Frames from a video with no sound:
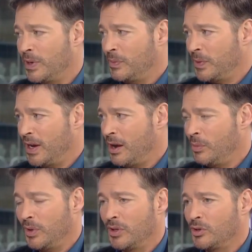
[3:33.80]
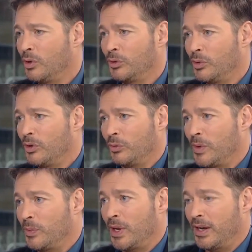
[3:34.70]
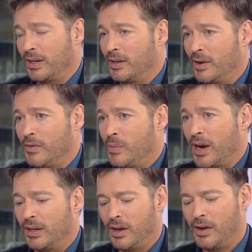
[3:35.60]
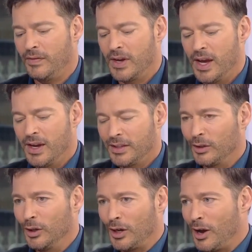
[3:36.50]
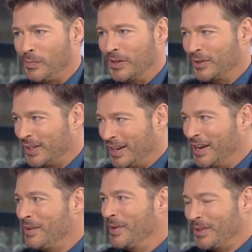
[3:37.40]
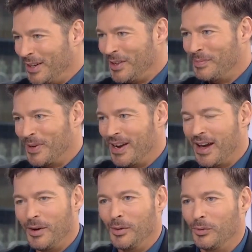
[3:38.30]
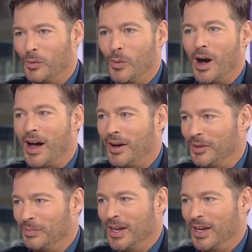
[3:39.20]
playing piano, Billy Joel was one of those people that, you know, everybody loved. To look up and see him at the other yeah. piano was wild,